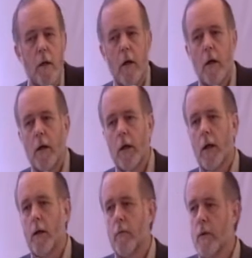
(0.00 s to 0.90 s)
uh,
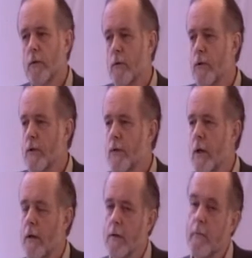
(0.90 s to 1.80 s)
Canadian research
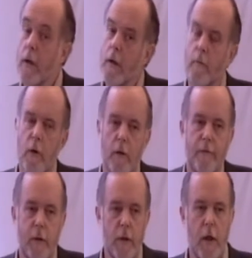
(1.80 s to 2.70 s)
societies. Many of them are
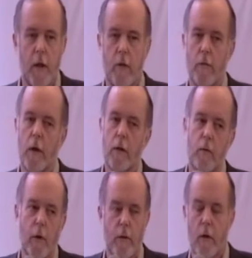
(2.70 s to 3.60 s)
affiliated directly
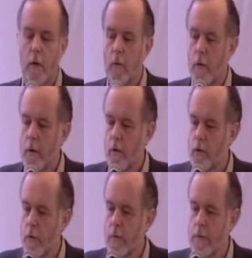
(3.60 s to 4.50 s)
with our, with our
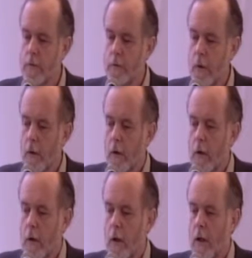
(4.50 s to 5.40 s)
journals.
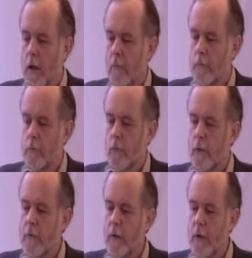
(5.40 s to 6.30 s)
Um,
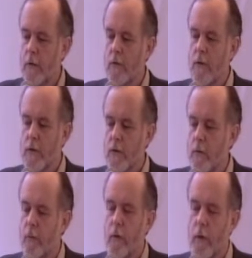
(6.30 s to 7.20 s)
we've increased the
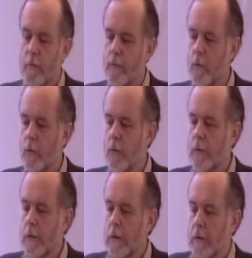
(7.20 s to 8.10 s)
support for
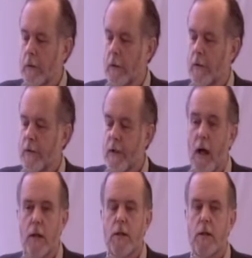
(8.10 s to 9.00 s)
uh,
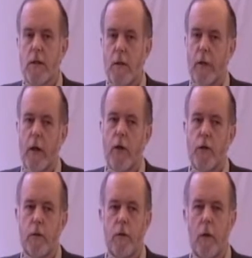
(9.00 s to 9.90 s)
science
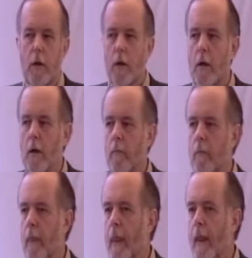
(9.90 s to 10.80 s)
dissemination. Um,
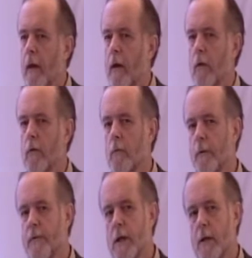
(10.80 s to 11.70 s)
a group
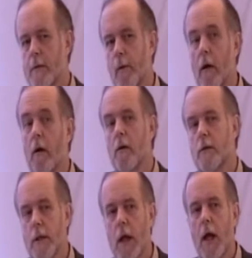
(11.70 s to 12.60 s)
of science
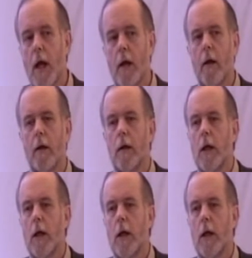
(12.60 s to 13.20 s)
bloggers in Canada